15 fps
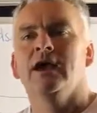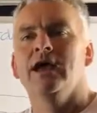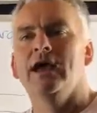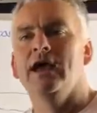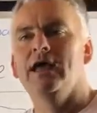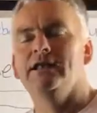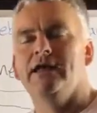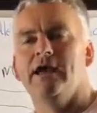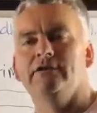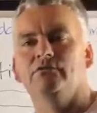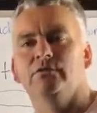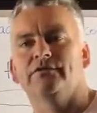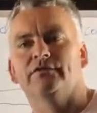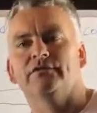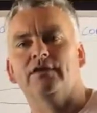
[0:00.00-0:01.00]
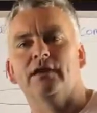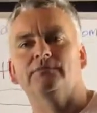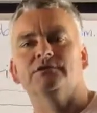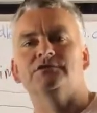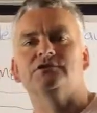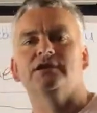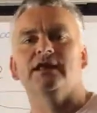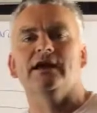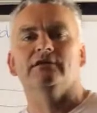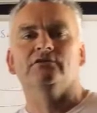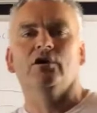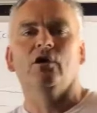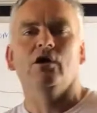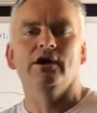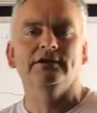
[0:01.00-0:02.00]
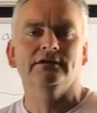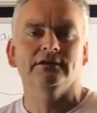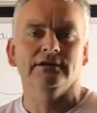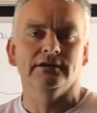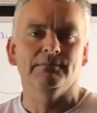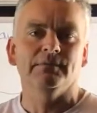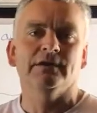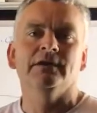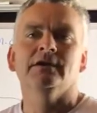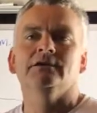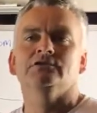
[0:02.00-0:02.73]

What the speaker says: and as we've established in our tide clip,